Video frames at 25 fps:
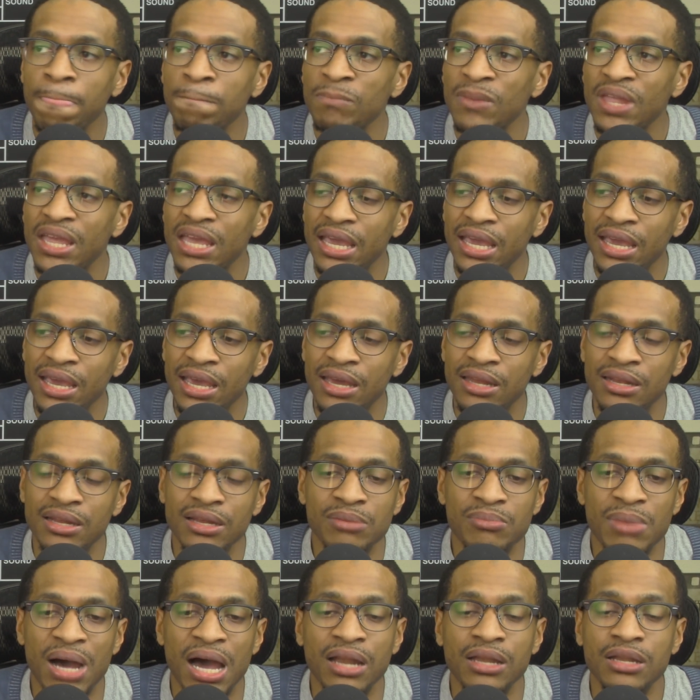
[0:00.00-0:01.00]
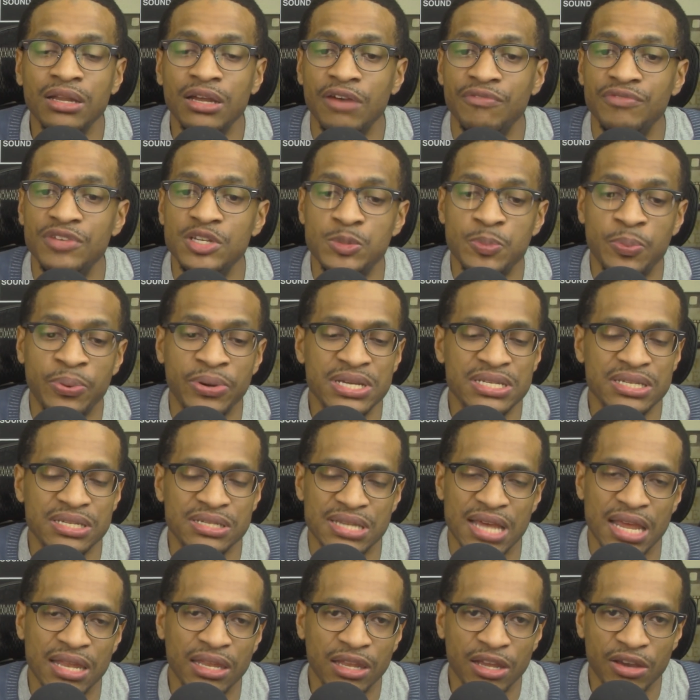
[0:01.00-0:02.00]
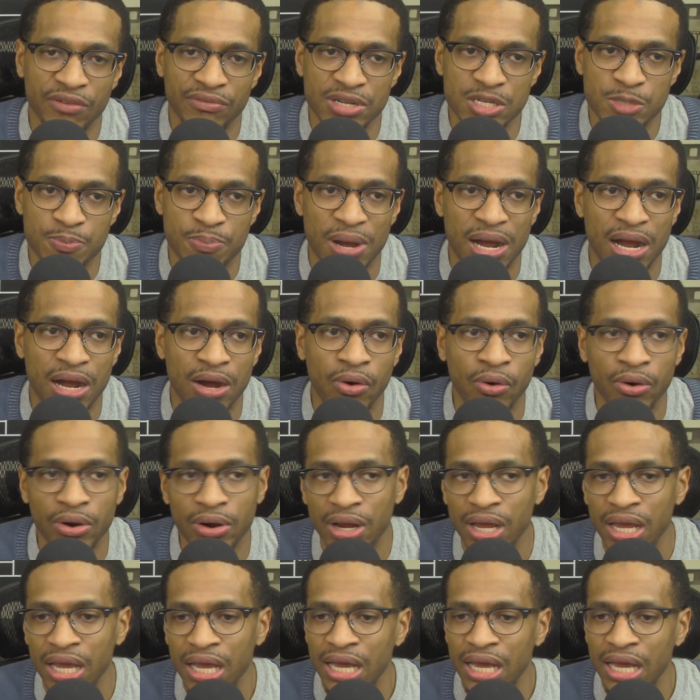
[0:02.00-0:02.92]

And um, I love this presence. I love this power.